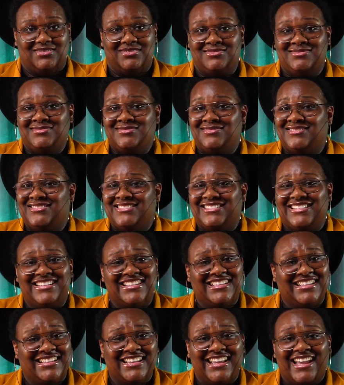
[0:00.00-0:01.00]

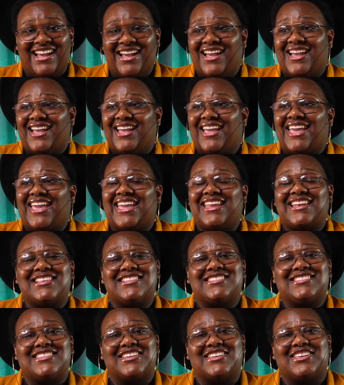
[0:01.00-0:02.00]
It
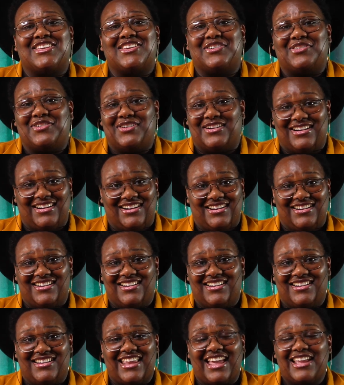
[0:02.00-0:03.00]
is secure.
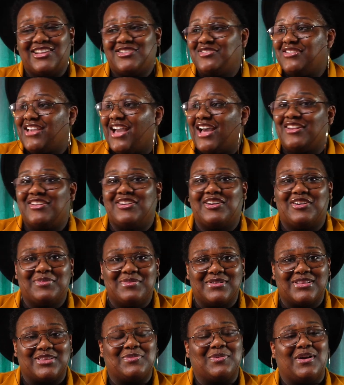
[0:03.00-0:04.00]
Like, do y'all know
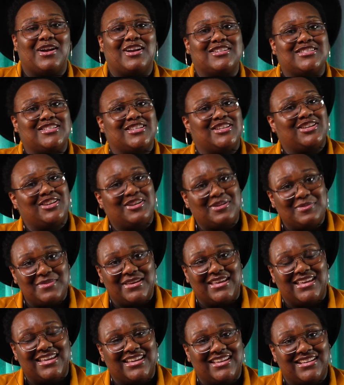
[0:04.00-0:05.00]
what the word secure
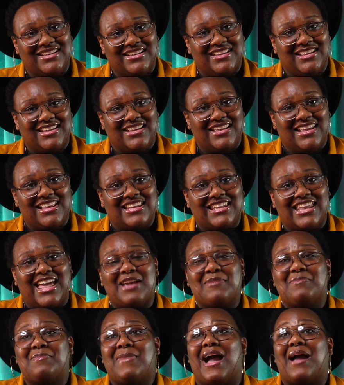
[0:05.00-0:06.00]
mean?
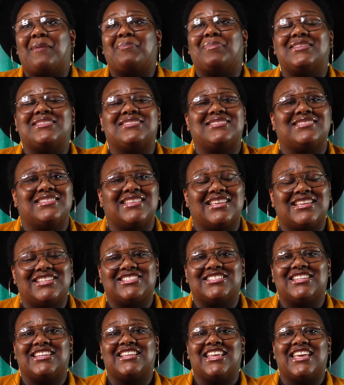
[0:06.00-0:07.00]
Like, my
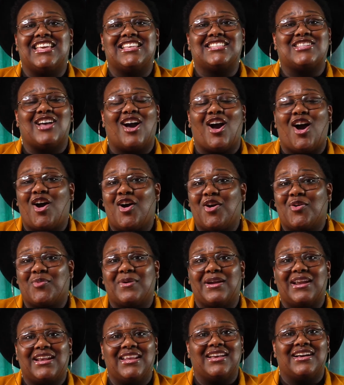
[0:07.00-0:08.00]
position is
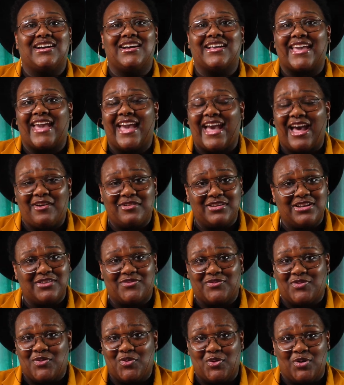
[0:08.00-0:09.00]
already accounted
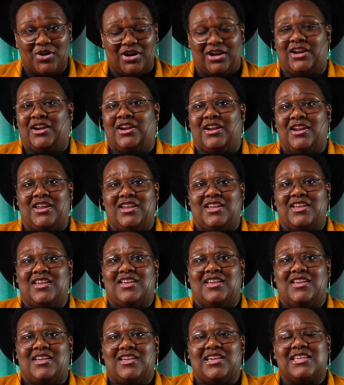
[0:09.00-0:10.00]
for.
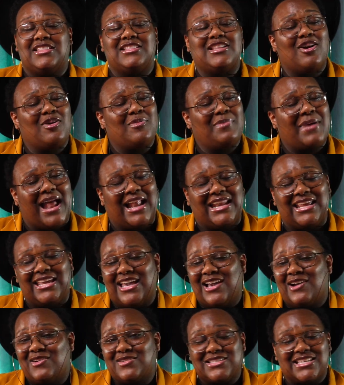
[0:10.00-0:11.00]
Nobody
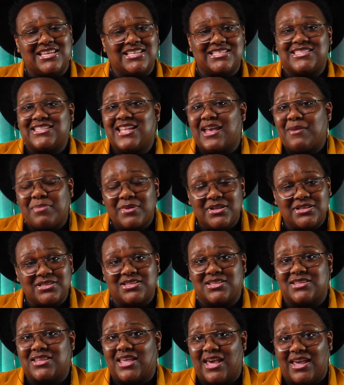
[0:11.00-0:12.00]
else can step
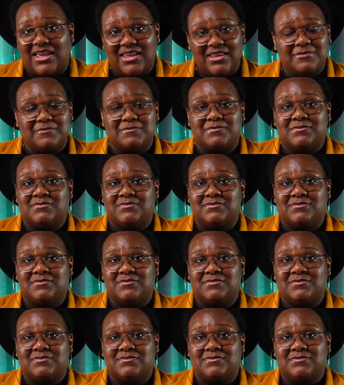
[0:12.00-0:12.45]
into that.